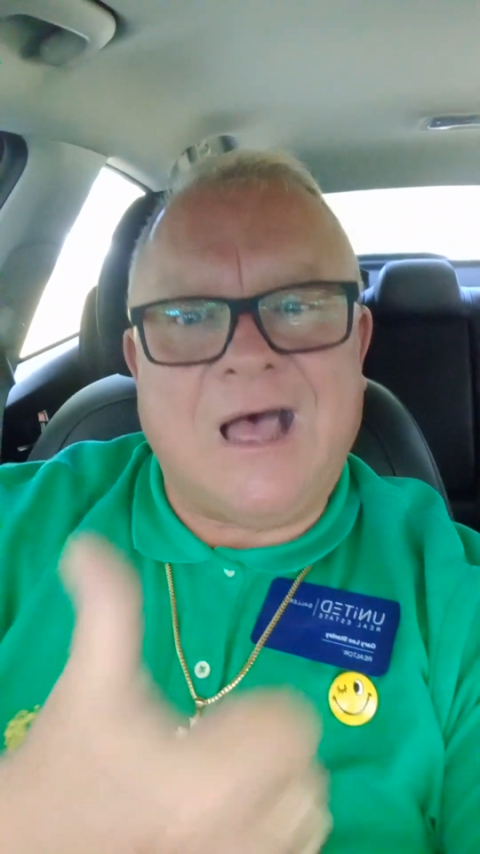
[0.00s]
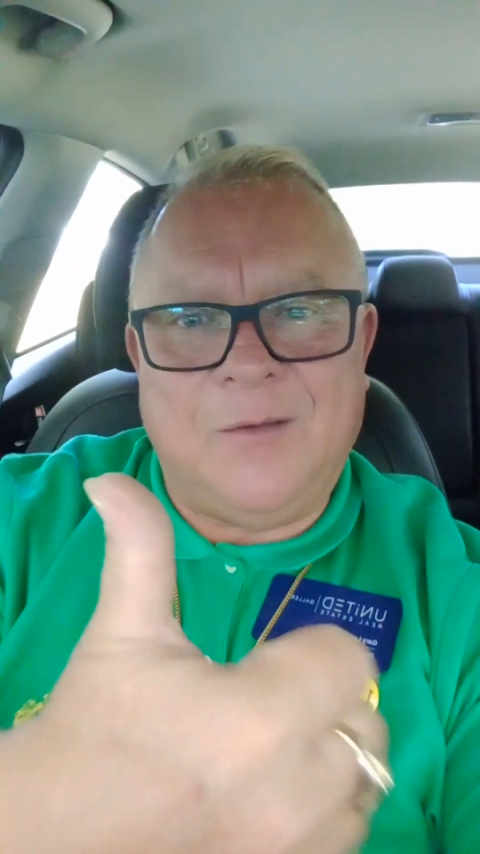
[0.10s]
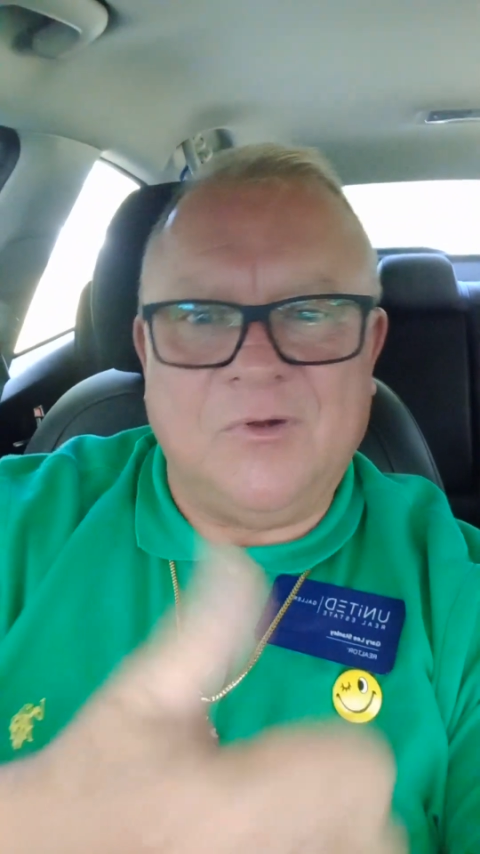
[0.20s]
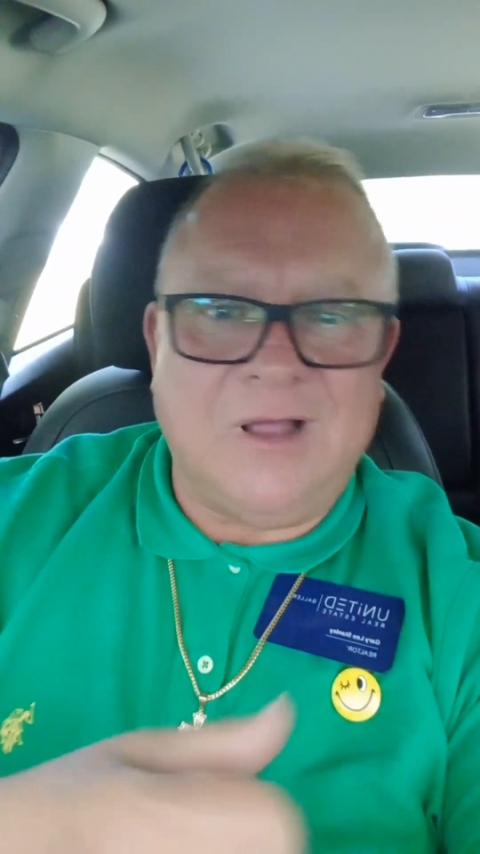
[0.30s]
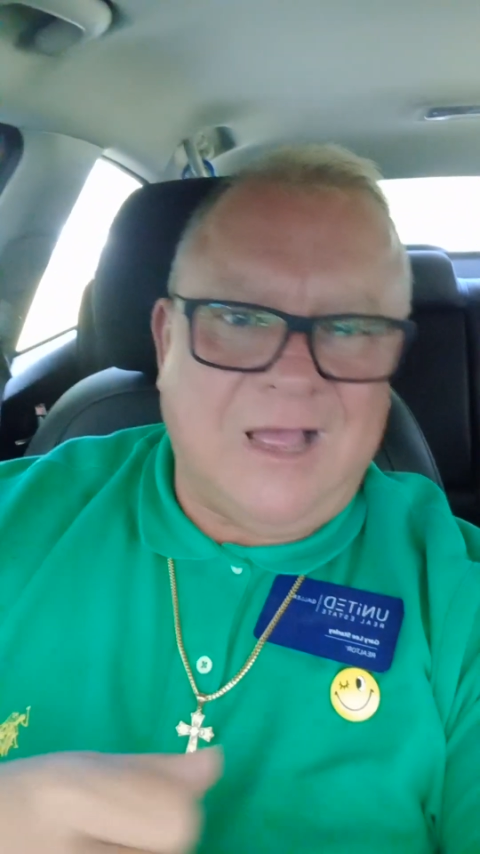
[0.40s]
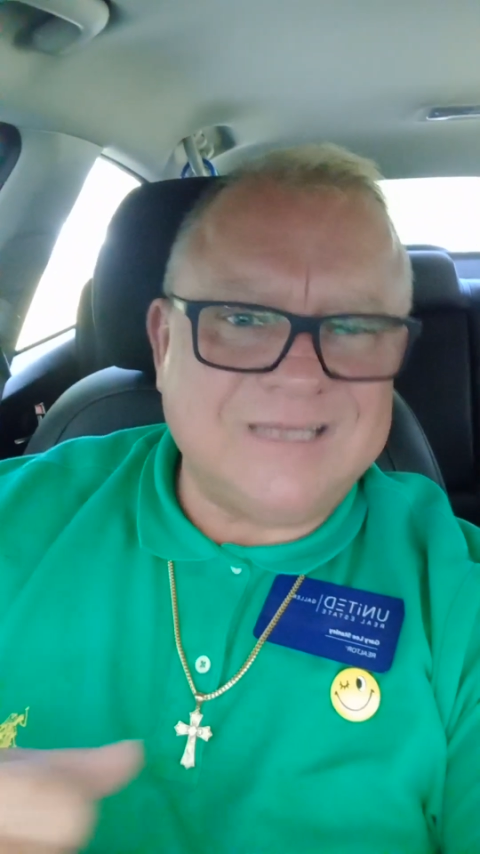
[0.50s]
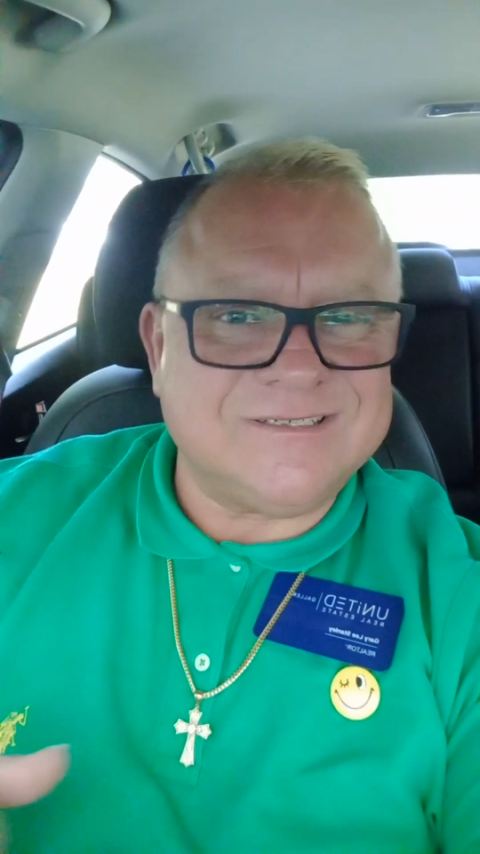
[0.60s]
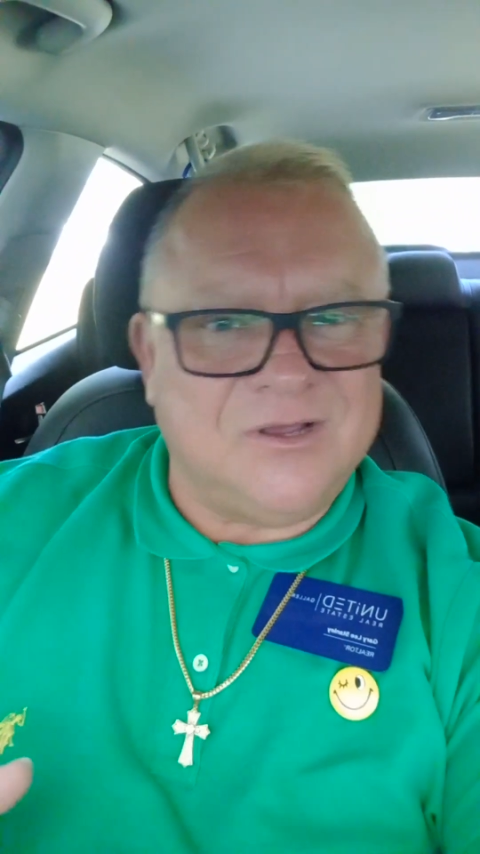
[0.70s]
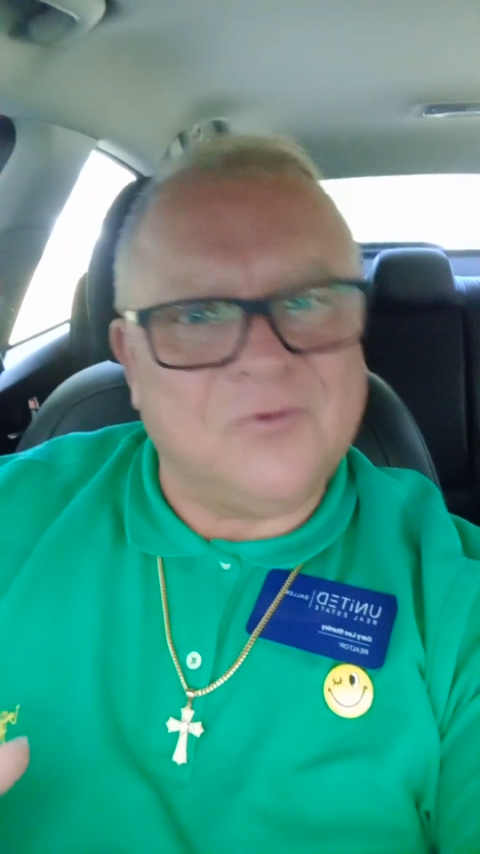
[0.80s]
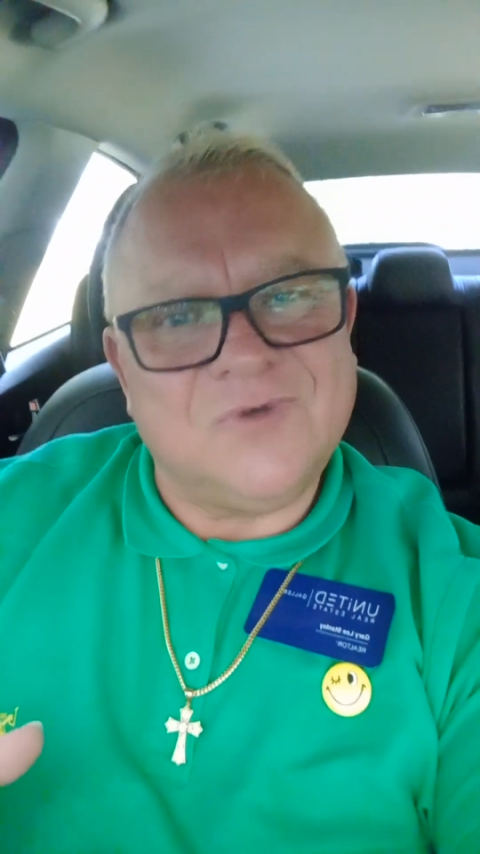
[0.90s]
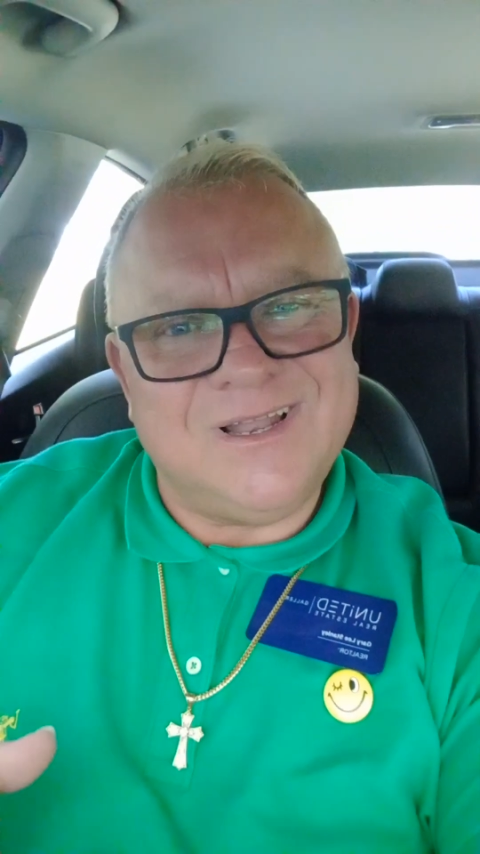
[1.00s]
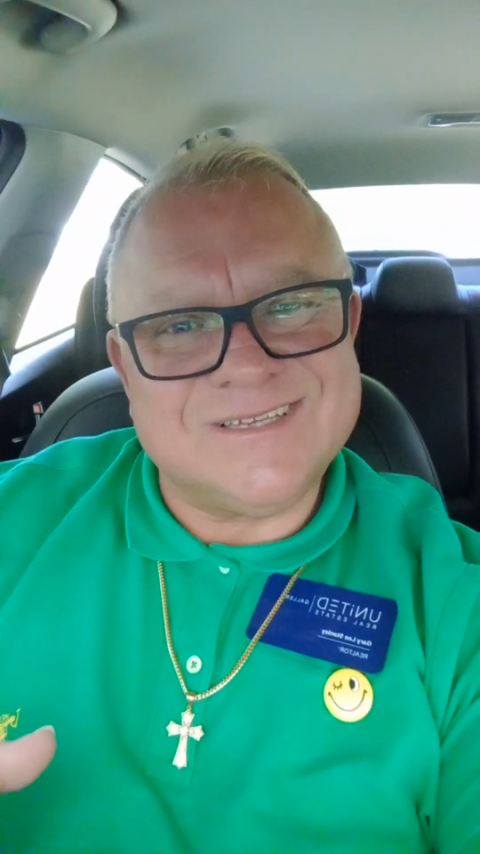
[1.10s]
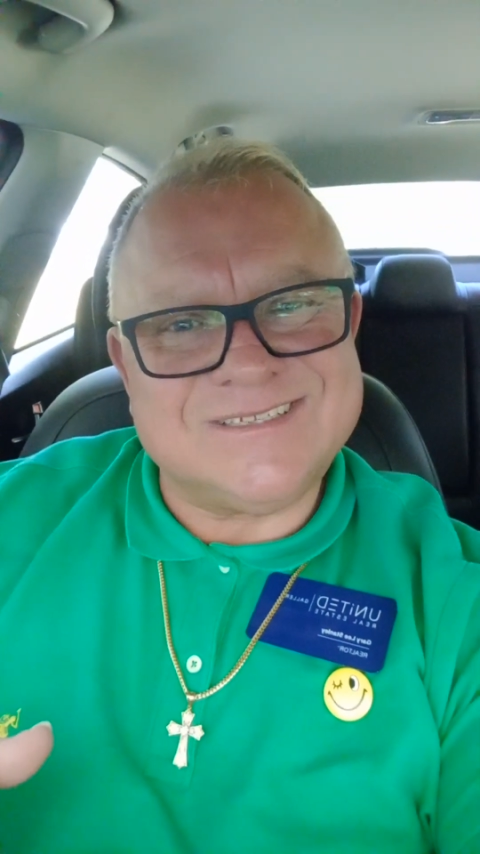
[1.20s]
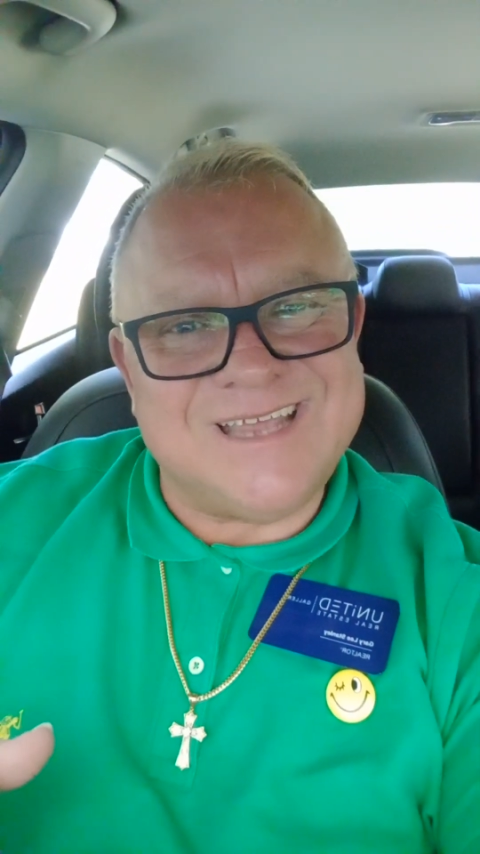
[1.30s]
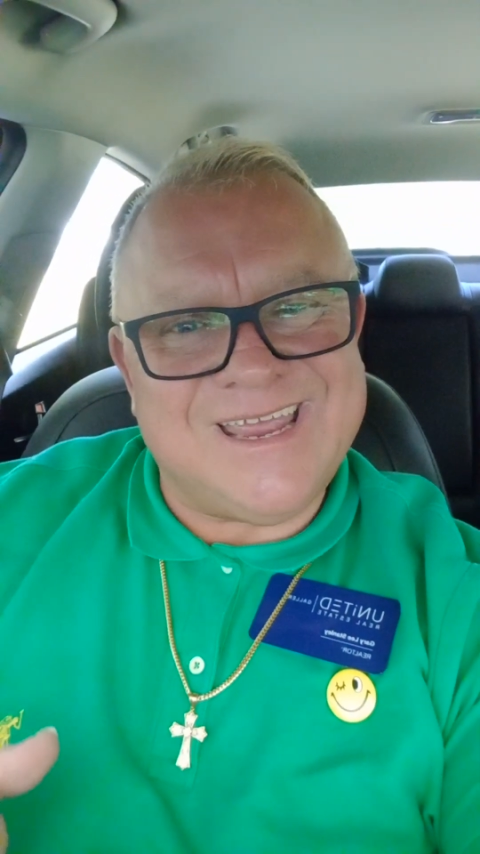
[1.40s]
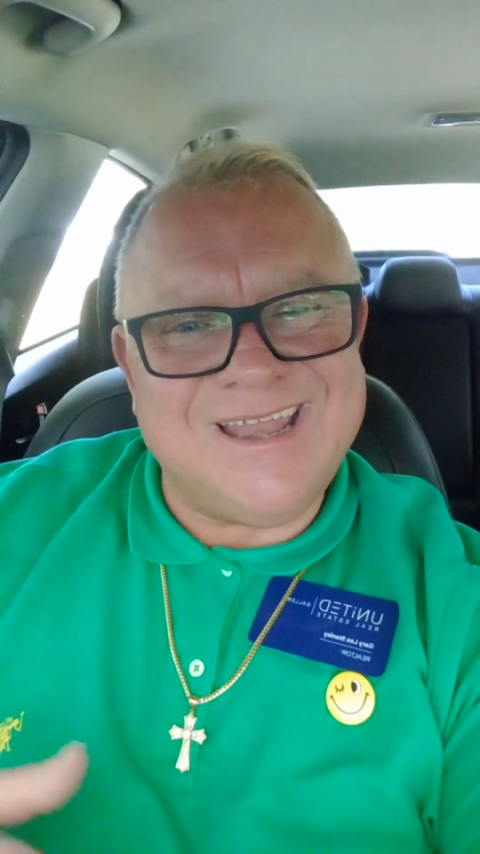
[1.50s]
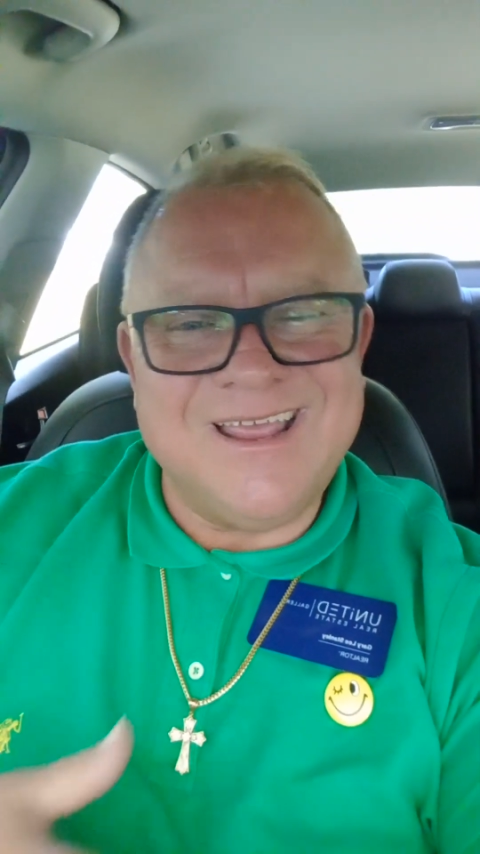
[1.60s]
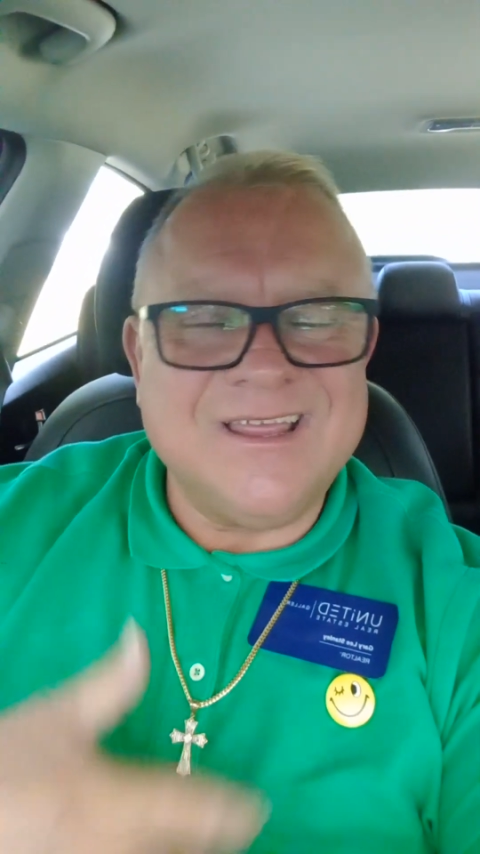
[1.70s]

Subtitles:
I sell real estate,